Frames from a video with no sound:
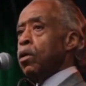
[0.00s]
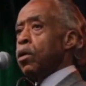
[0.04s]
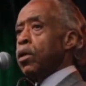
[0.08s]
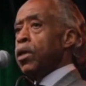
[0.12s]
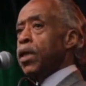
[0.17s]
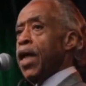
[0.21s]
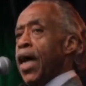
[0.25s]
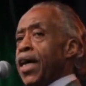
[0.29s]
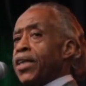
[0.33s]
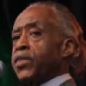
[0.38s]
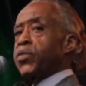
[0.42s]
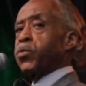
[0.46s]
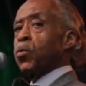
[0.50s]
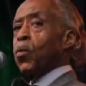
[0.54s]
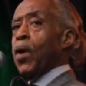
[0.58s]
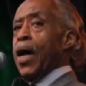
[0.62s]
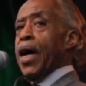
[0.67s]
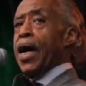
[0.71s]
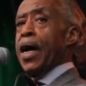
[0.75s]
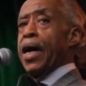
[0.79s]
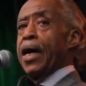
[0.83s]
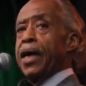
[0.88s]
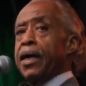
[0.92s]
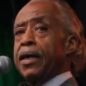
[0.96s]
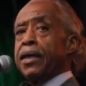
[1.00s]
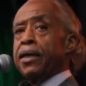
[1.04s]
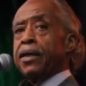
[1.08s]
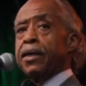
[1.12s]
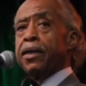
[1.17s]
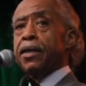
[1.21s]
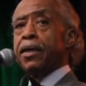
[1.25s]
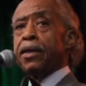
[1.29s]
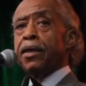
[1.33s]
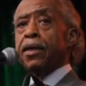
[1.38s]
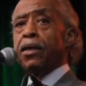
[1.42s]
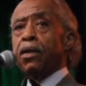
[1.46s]
That's why
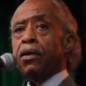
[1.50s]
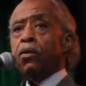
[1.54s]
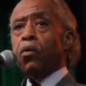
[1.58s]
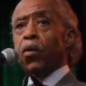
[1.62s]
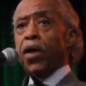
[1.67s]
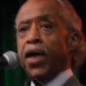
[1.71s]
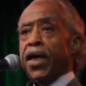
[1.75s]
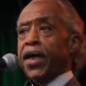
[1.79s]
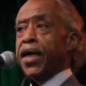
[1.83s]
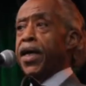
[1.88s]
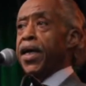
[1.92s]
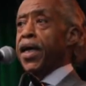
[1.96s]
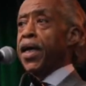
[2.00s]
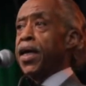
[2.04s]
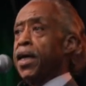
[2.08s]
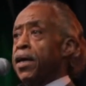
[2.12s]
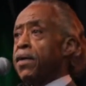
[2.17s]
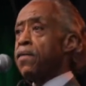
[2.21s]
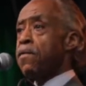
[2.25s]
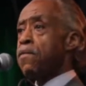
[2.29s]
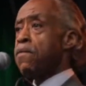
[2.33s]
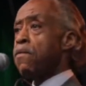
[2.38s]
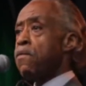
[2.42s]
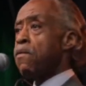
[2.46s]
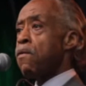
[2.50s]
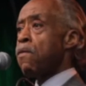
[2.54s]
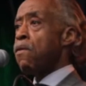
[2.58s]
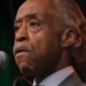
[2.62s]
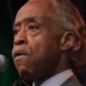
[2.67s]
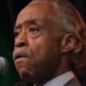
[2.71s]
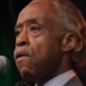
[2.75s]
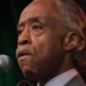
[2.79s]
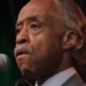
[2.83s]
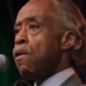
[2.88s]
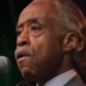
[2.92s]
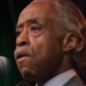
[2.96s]
we're here.
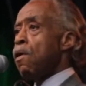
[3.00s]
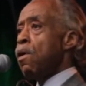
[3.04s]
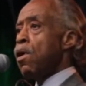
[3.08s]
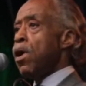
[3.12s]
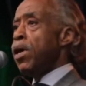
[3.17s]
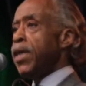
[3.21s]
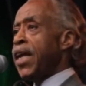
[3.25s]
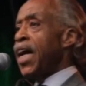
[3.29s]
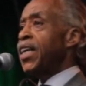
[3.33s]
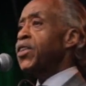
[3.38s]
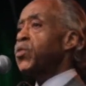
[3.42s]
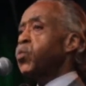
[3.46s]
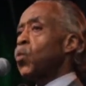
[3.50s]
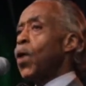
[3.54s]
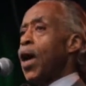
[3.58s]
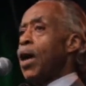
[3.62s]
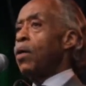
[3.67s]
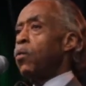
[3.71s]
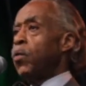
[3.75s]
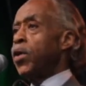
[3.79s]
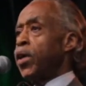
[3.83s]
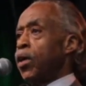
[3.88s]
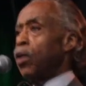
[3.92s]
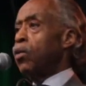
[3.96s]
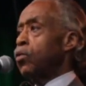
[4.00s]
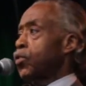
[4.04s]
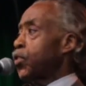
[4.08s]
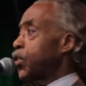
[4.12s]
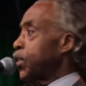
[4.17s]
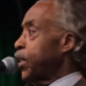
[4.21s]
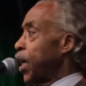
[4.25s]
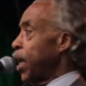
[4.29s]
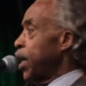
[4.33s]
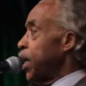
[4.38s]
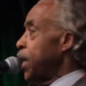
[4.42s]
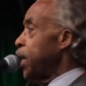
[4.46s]
That's why we're going to
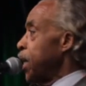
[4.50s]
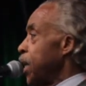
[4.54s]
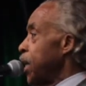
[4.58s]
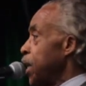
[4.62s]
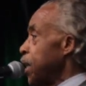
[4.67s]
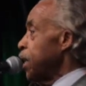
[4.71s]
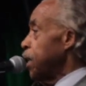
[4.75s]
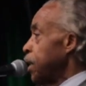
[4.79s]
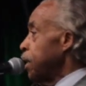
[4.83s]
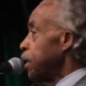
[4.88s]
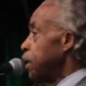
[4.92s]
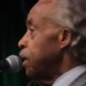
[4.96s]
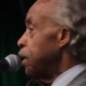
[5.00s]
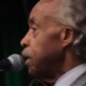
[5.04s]
stay here.